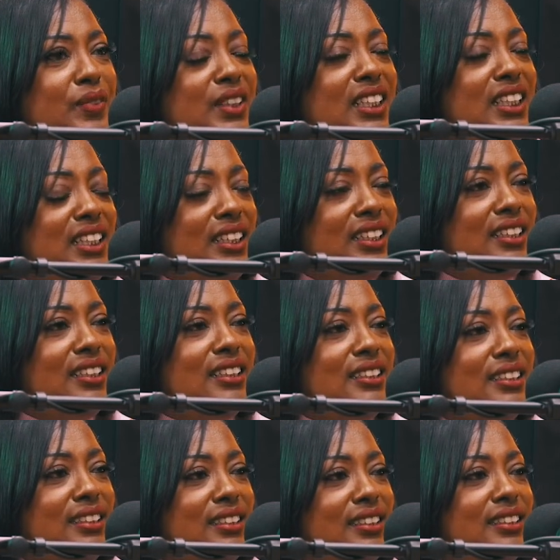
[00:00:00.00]
Yeah.
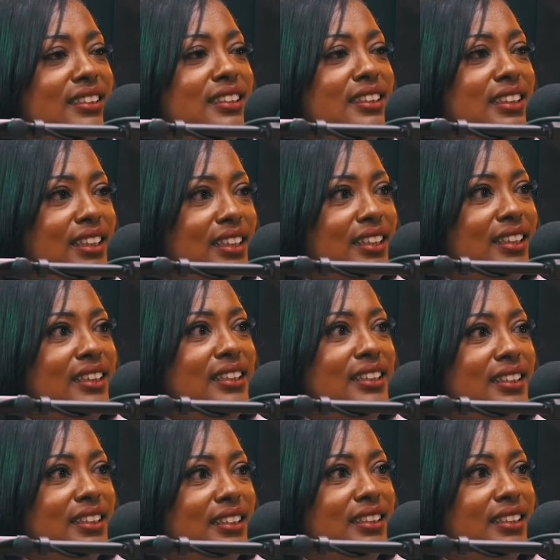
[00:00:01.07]
Yeah.